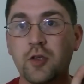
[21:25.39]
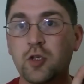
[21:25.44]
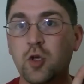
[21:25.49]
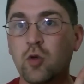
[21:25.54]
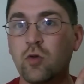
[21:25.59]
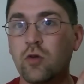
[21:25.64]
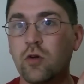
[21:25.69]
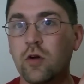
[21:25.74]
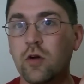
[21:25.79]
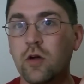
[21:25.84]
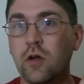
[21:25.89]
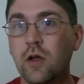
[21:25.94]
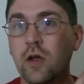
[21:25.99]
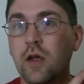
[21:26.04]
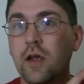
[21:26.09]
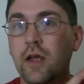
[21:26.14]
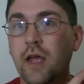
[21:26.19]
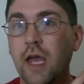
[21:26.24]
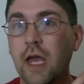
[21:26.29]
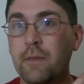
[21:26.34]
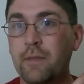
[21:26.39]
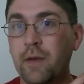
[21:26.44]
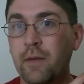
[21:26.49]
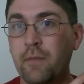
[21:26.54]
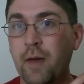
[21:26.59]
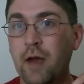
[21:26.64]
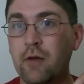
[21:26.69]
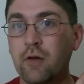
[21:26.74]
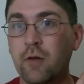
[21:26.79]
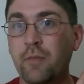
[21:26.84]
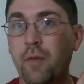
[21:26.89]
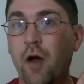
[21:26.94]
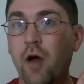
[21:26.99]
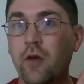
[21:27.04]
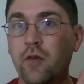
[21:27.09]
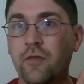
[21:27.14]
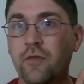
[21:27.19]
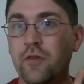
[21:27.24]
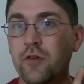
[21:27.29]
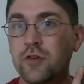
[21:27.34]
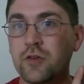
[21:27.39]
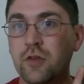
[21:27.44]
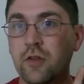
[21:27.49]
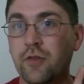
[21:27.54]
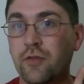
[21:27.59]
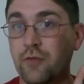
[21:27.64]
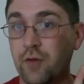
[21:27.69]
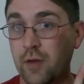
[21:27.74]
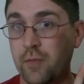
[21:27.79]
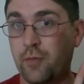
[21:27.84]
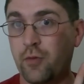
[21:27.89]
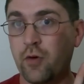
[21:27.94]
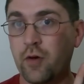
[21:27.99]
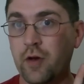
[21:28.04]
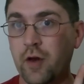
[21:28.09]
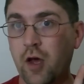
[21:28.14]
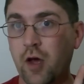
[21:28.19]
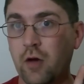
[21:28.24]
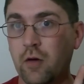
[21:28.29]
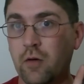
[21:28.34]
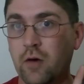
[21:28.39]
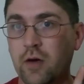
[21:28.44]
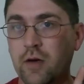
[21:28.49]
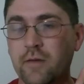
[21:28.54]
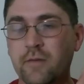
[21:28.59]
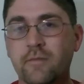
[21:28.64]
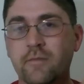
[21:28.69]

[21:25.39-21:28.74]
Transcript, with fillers: solar camping battery box version 3.0.